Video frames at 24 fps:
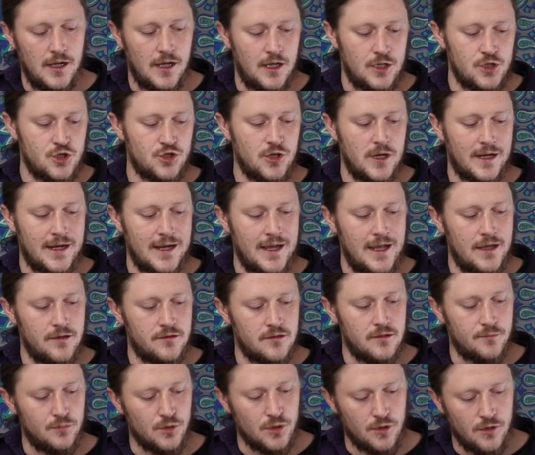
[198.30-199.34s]
trick as
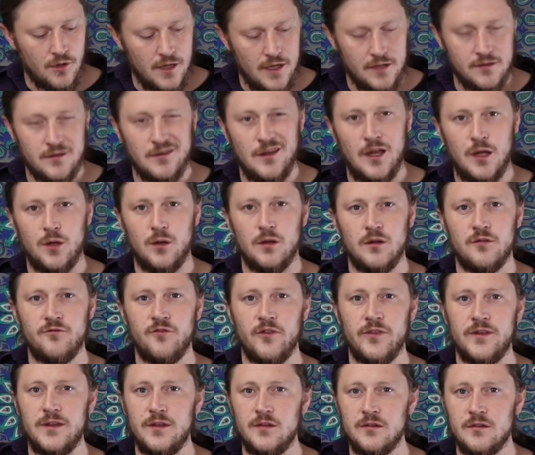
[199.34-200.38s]
you progress, not just for
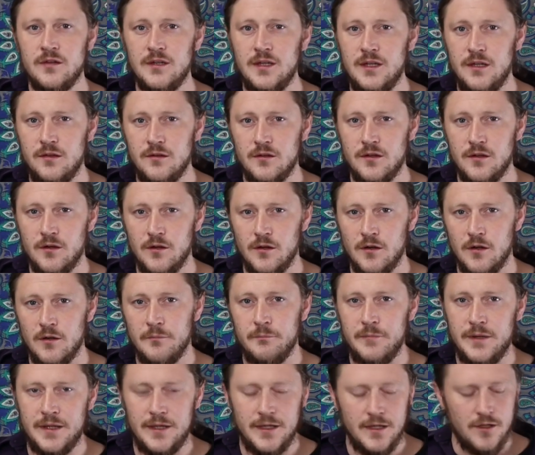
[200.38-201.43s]
these easier
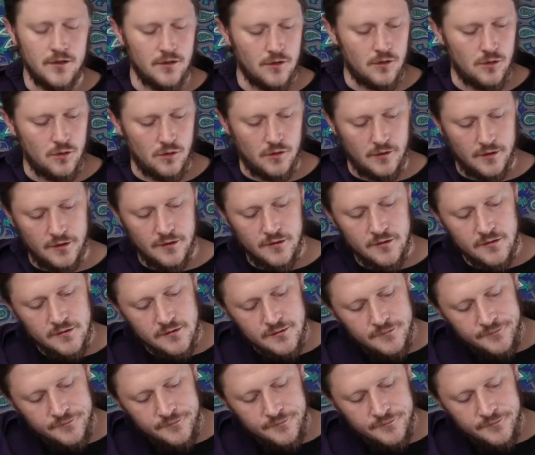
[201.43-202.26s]
beginner chords,